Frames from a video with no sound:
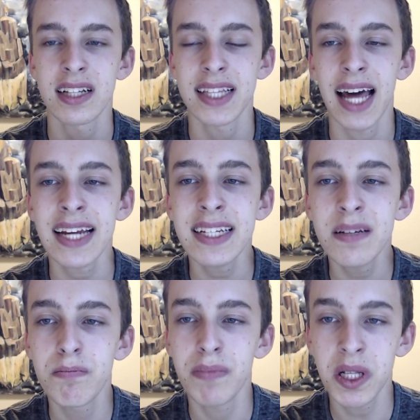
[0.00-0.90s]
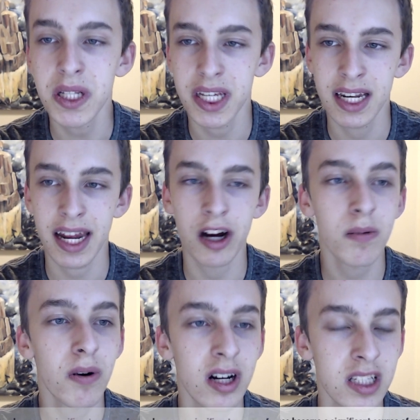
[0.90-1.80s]
90 million
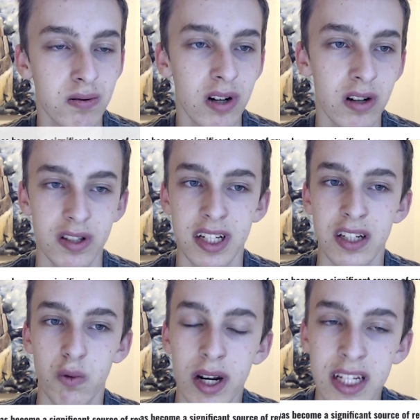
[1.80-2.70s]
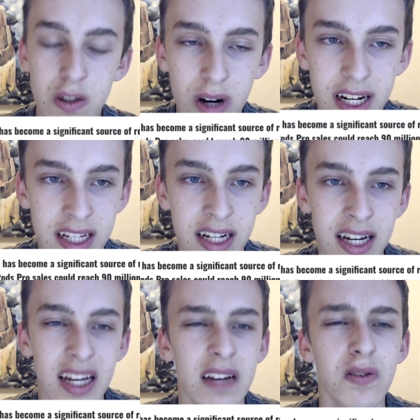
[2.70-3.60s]
AirPods Pros in 2020
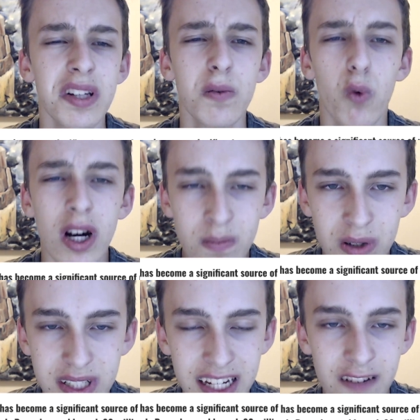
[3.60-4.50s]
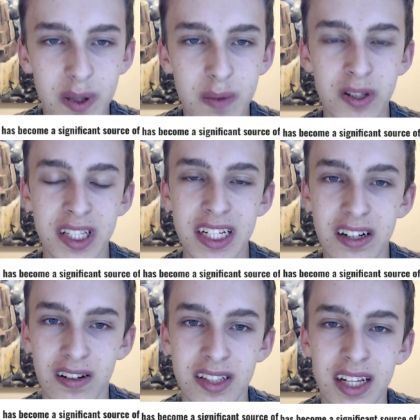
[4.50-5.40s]
if only 1% of people's
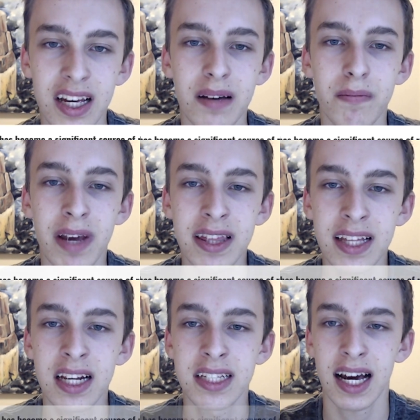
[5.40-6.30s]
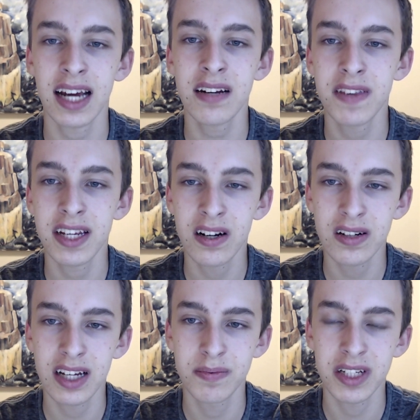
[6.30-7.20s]
ears made the design of the ear
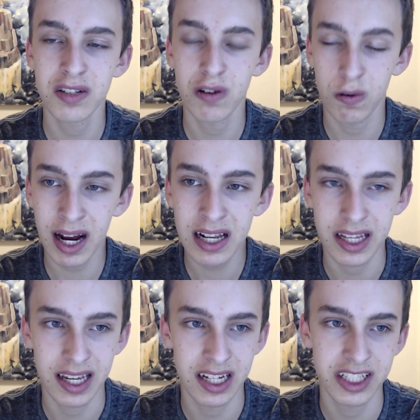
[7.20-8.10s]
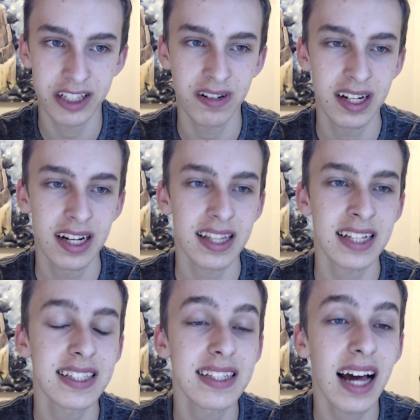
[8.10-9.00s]
tips into a rattling issue, that's
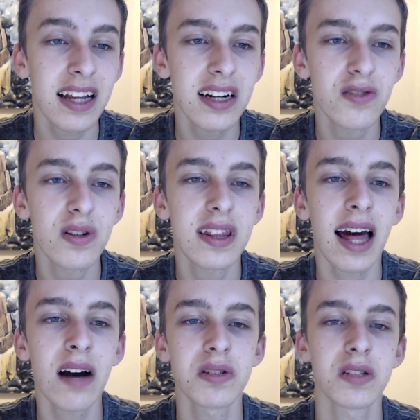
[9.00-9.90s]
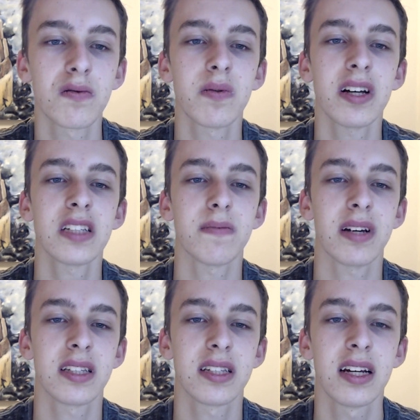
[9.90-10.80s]
900,000 replacements,